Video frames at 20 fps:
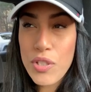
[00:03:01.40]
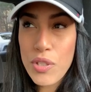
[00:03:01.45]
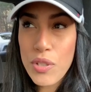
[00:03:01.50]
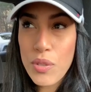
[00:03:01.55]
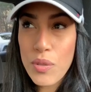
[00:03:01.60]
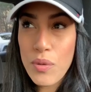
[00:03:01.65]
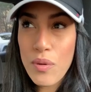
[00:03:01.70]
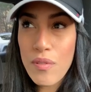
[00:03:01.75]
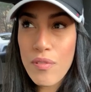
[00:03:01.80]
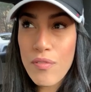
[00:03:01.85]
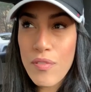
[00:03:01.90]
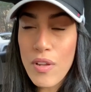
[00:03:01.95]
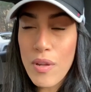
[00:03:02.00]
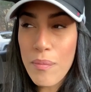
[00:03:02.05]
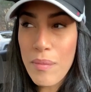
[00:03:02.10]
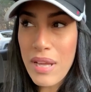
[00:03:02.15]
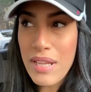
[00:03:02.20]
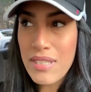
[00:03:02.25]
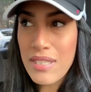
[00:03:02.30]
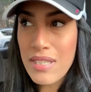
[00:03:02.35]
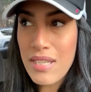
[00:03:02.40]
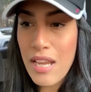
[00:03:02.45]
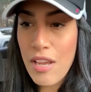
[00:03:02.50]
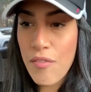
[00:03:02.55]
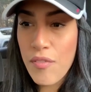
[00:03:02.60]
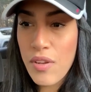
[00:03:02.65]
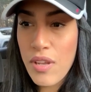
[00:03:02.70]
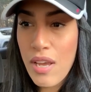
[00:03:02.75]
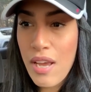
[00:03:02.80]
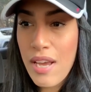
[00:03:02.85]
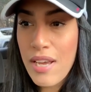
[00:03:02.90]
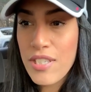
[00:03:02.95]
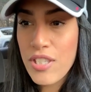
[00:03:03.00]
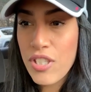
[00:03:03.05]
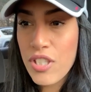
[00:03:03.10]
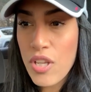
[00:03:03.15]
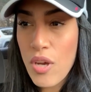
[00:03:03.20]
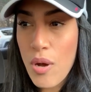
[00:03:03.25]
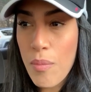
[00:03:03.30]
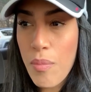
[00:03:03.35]
to film that today for you guys.
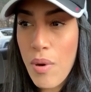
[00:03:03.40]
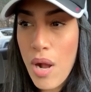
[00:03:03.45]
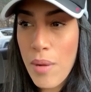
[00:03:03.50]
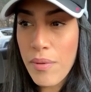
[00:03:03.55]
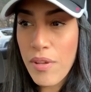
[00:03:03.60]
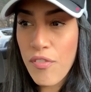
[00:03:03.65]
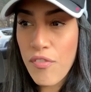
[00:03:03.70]
So I'll probably